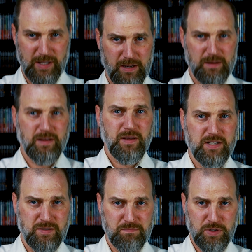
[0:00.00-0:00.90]
like
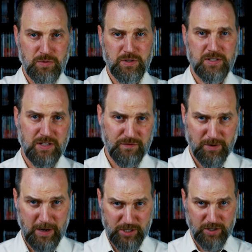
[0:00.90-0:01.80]
spewed this
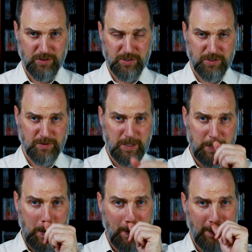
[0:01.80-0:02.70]
information on the
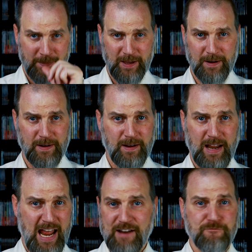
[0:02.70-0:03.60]
screen that
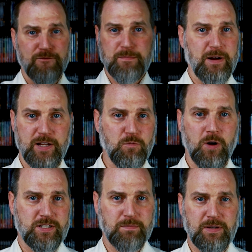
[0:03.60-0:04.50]
everybody
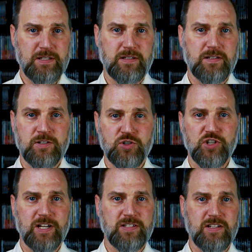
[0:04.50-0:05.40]
wants a piece of this
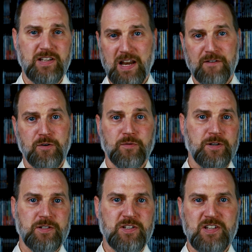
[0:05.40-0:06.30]
Genisys and
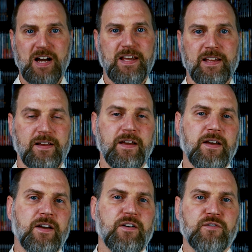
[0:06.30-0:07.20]
everyone is dying
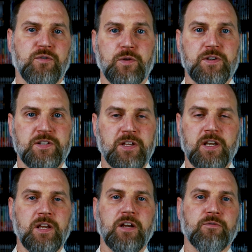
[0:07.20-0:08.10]
for this
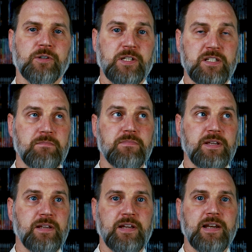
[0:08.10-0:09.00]
thing to get released and
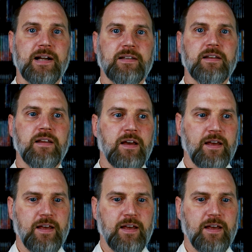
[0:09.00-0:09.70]
being connected